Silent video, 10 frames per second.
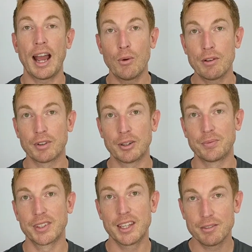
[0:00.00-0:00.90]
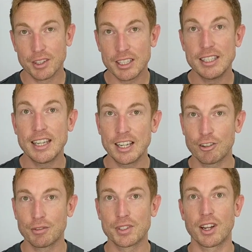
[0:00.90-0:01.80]
However, given a
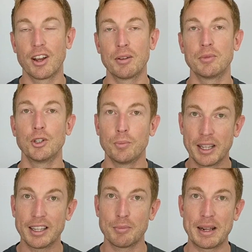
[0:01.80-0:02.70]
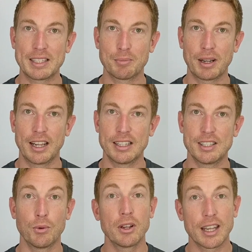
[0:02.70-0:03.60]
year of time, you'll be in a better
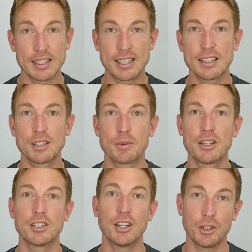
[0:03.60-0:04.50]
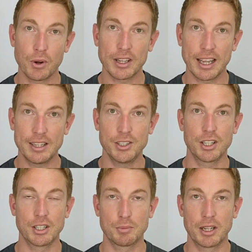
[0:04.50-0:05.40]
place. You won't get sick as much and you won't get
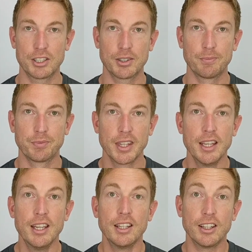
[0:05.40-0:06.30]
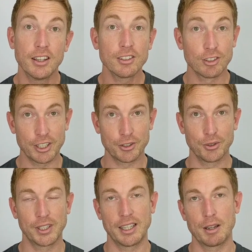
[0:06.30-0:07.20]
injured as much. The other really
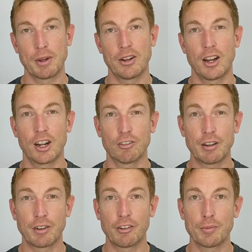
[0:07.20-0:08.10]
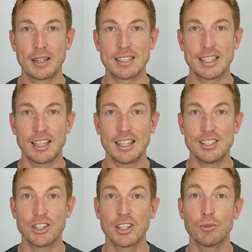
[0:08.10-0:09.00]
cool thing about heart rate variability
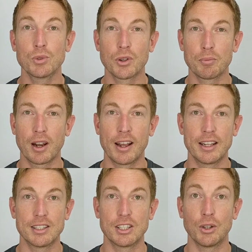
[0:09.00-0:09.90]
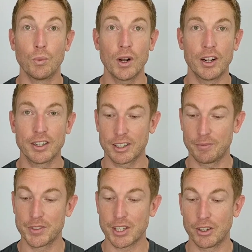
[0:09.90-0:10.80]
is you can also apply it to your
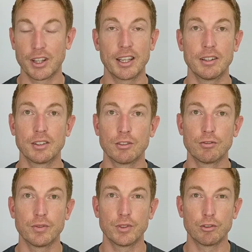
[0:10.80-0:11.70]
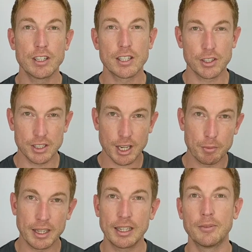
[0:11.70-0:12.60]
work. So the research is
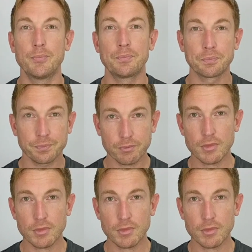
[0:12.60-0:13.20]
coming in